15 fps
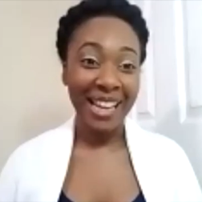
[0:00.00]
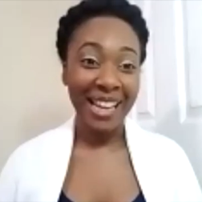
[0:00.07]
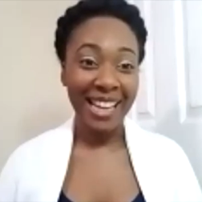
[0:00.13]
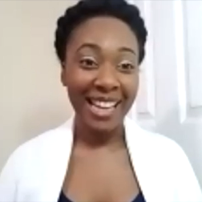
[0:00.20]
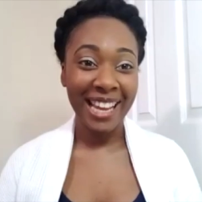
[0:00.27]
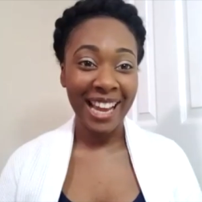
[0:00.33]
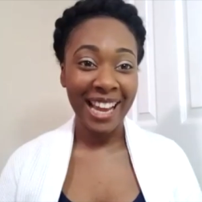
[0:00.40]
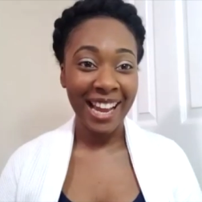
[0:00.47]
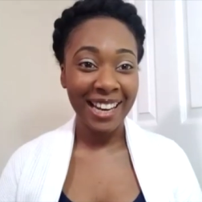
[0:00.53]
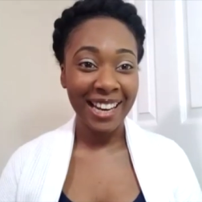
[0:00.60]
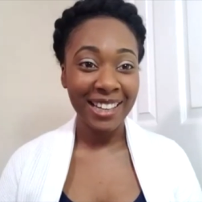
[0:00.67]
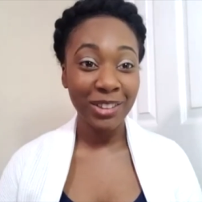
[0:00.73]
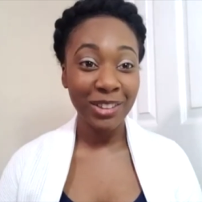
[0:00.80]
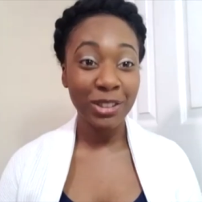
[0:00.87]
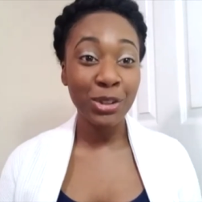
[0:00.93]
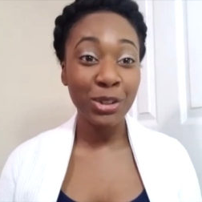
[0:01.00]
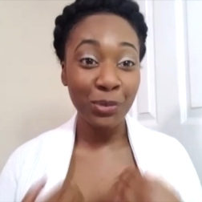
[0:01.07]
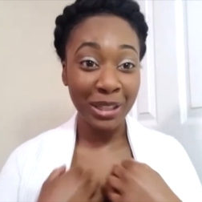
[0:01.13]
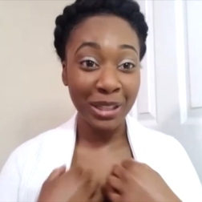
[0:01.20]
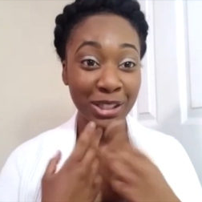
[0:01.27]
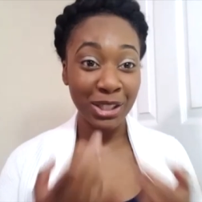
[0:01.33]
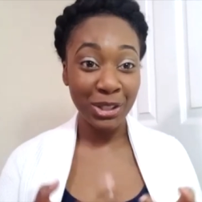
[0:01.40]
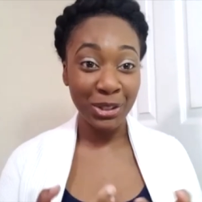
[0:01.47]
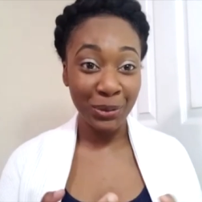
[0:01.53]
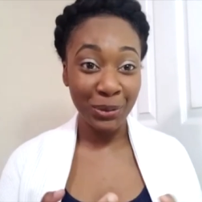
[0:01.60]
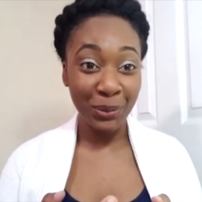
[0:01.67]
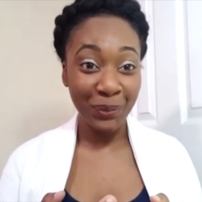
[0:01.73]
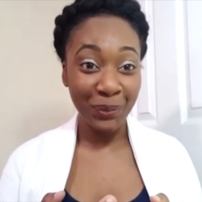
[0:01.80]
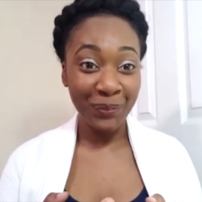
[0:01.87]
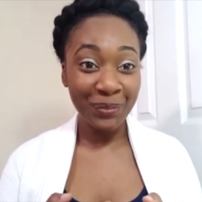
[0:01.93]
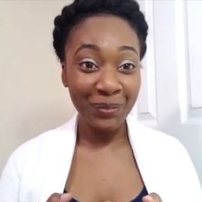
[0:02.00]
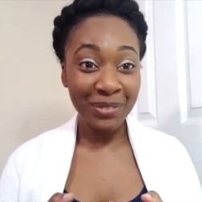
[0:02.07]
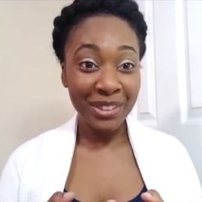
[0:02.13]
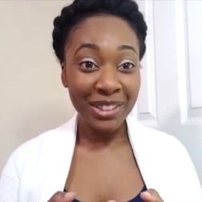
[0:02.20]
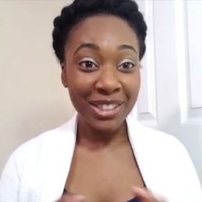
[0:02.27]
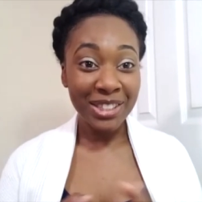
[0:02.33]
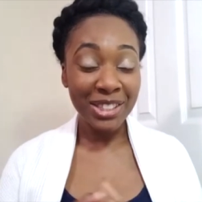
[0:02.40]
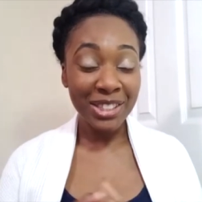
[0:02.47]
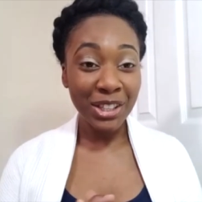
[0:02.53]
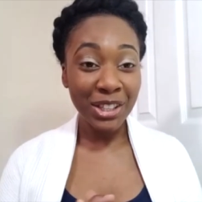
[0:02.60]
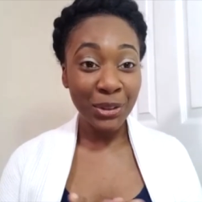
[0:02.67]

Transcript: can't to yeah. welcome you no you?